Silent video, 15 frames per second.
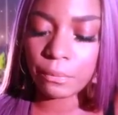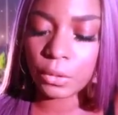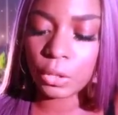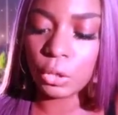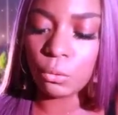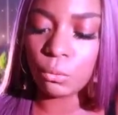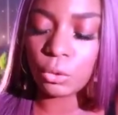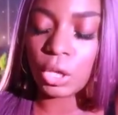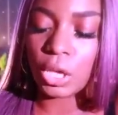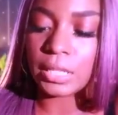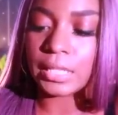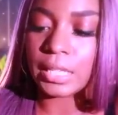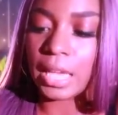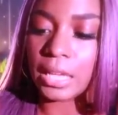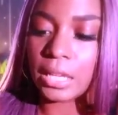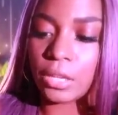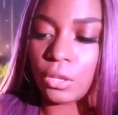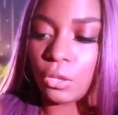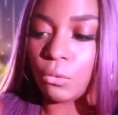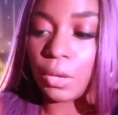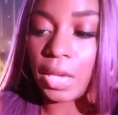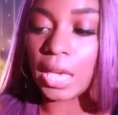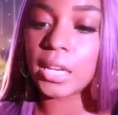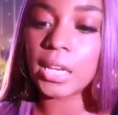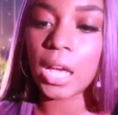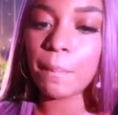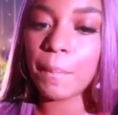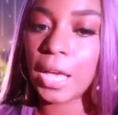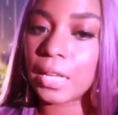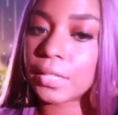you, it's like you
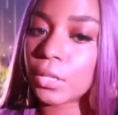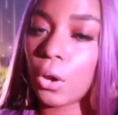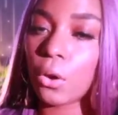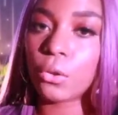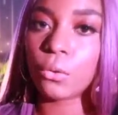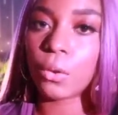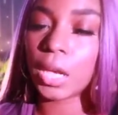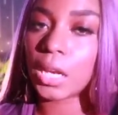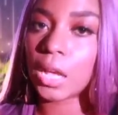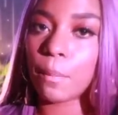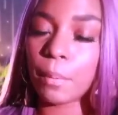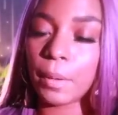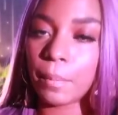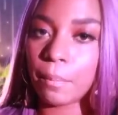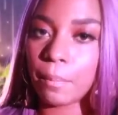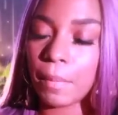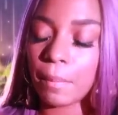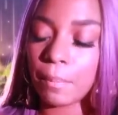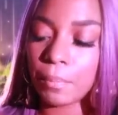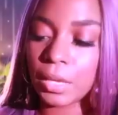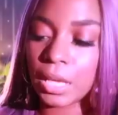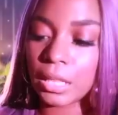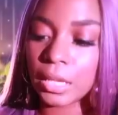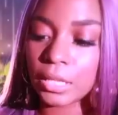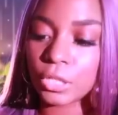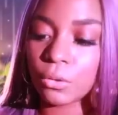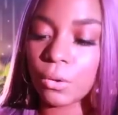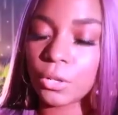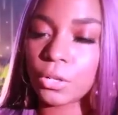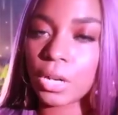cannot pass go, you cannot collect
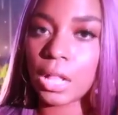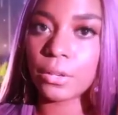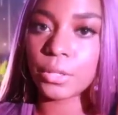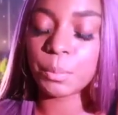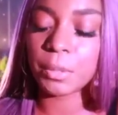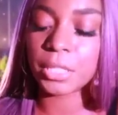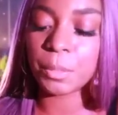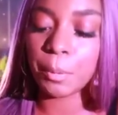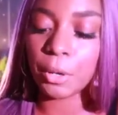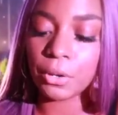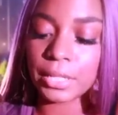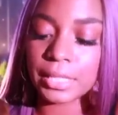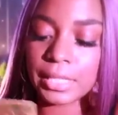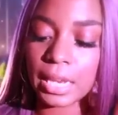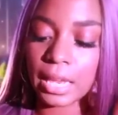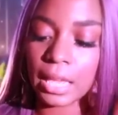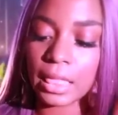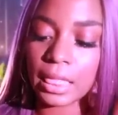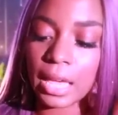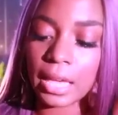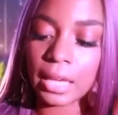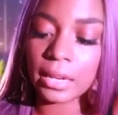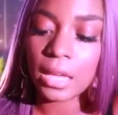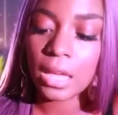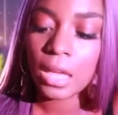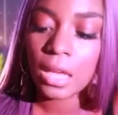$200. But Spirit is saying that